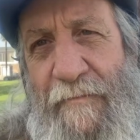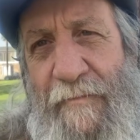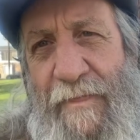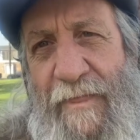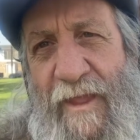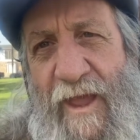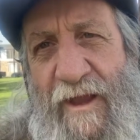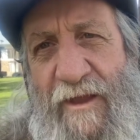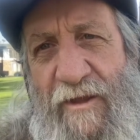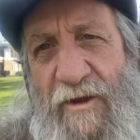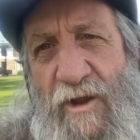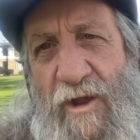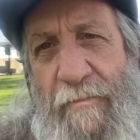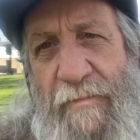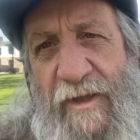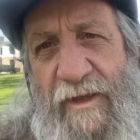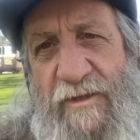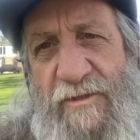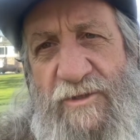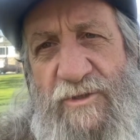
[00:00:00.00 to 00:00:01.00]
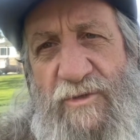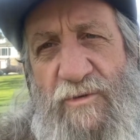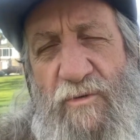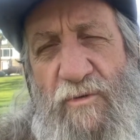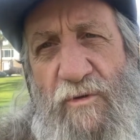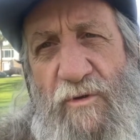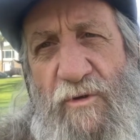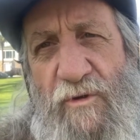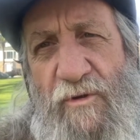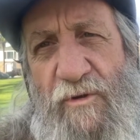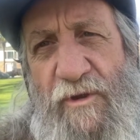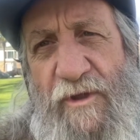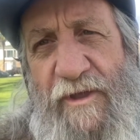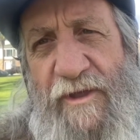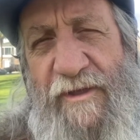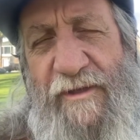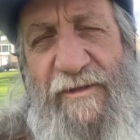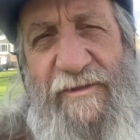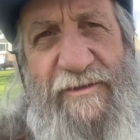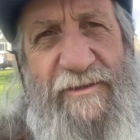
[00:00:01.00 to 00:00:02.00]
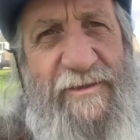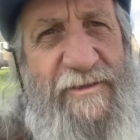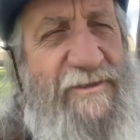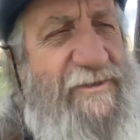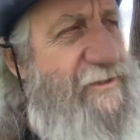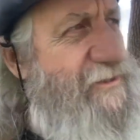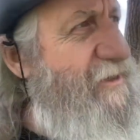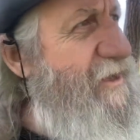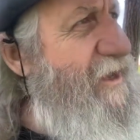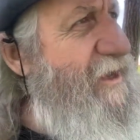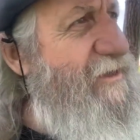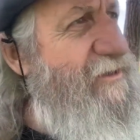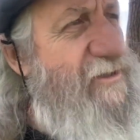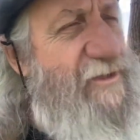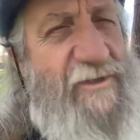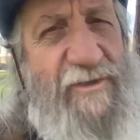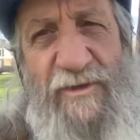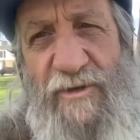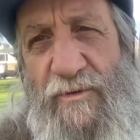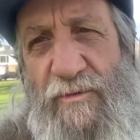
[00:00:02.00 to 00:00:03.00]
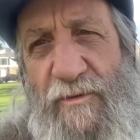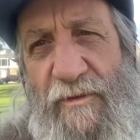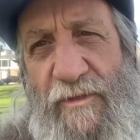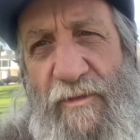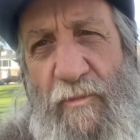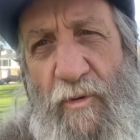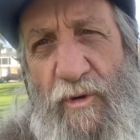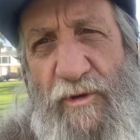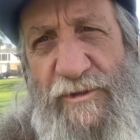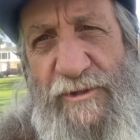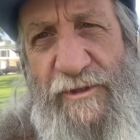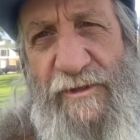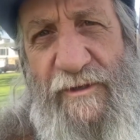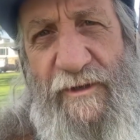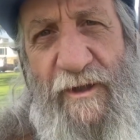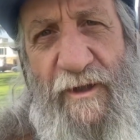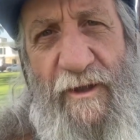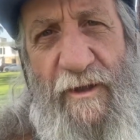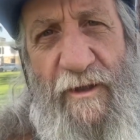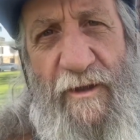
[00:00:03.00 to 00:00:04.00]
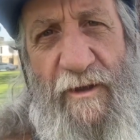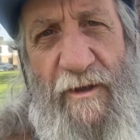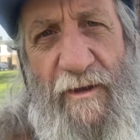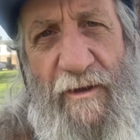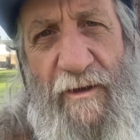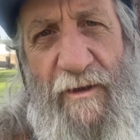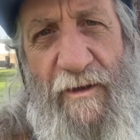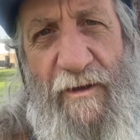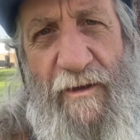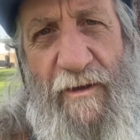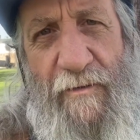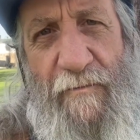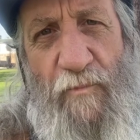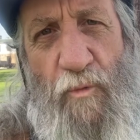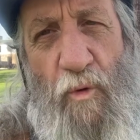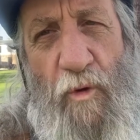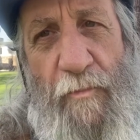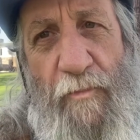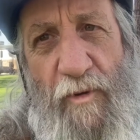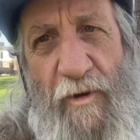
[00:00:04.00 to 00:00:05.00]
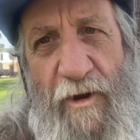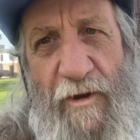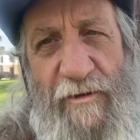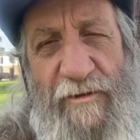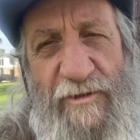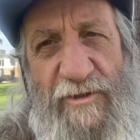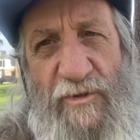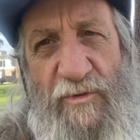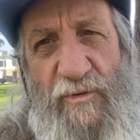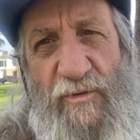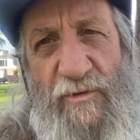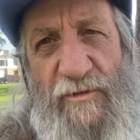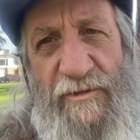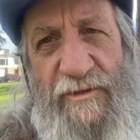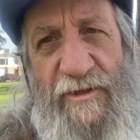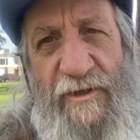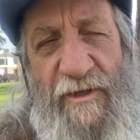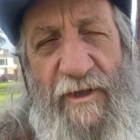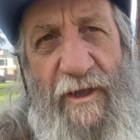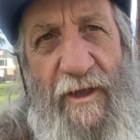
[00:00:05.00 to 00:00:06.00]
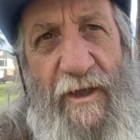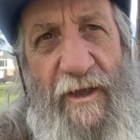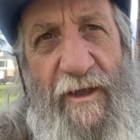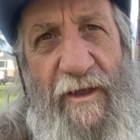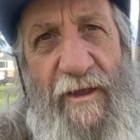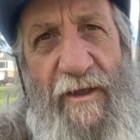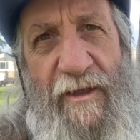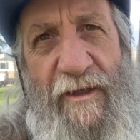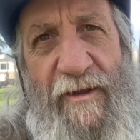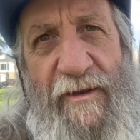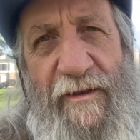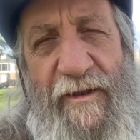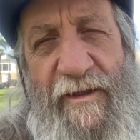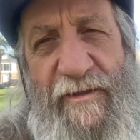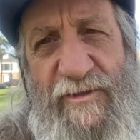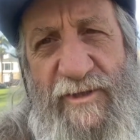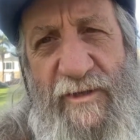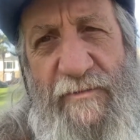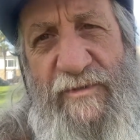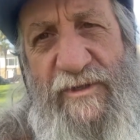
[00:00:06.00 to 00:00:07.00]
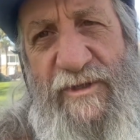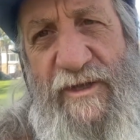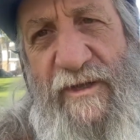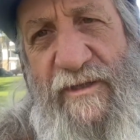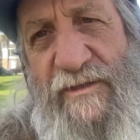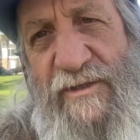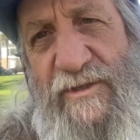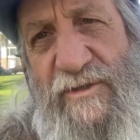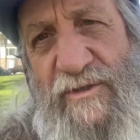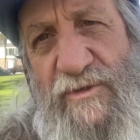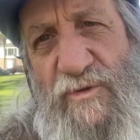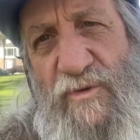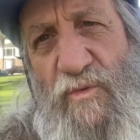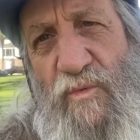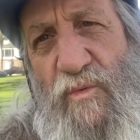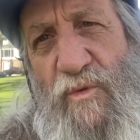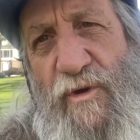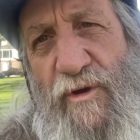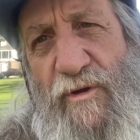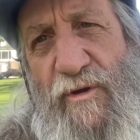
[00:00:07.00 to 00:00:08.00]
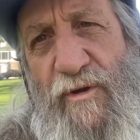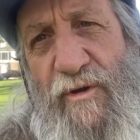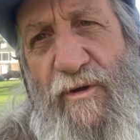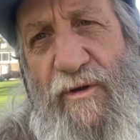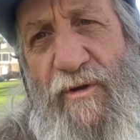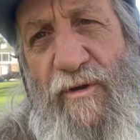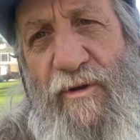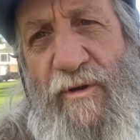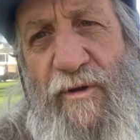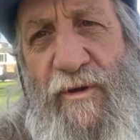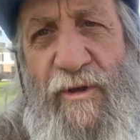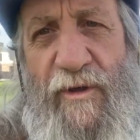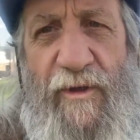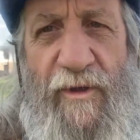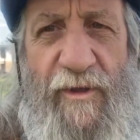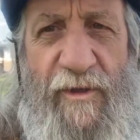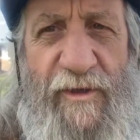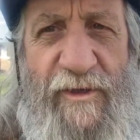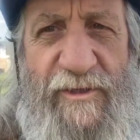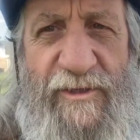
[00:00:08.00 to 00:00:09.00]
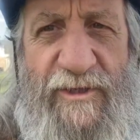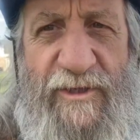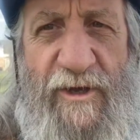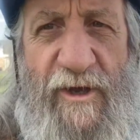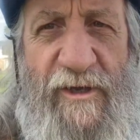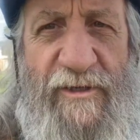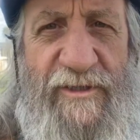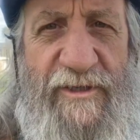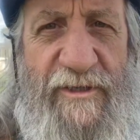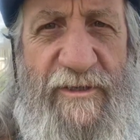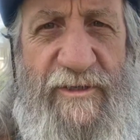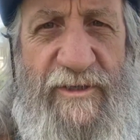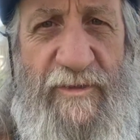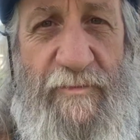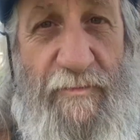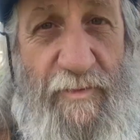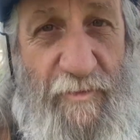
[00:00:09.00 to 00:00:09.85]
economics, or has to do with abortion or prayer in schools. In some sense, we're he's tossing us a bone.